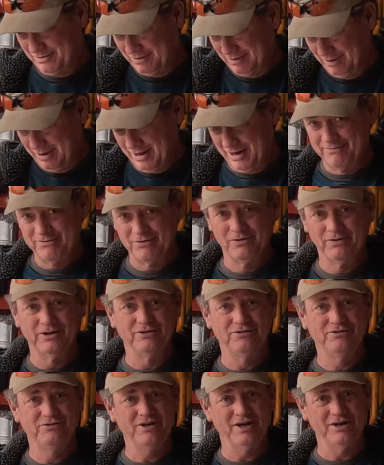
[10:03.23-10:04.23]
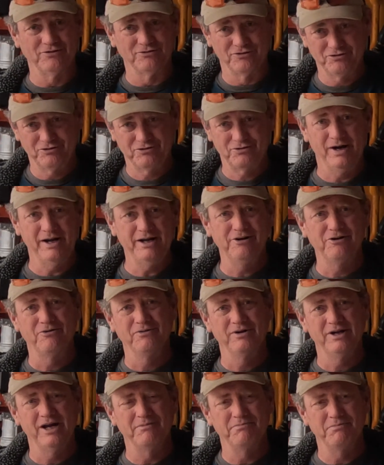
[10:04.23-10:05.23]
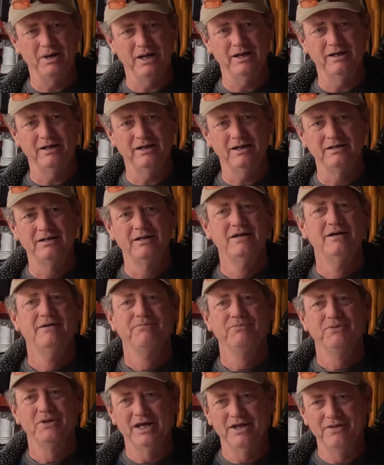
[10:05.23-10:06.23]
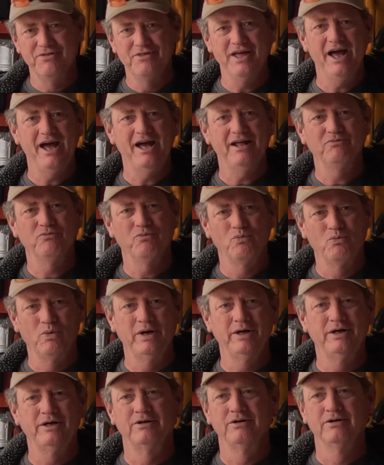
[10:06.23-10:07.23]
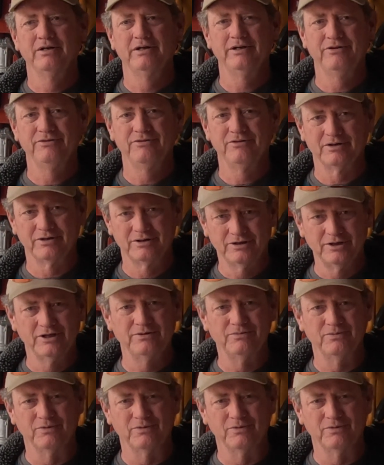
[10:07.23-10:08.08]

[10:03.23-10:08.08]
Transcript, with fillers: level is sitting straight on that band and that weld is a good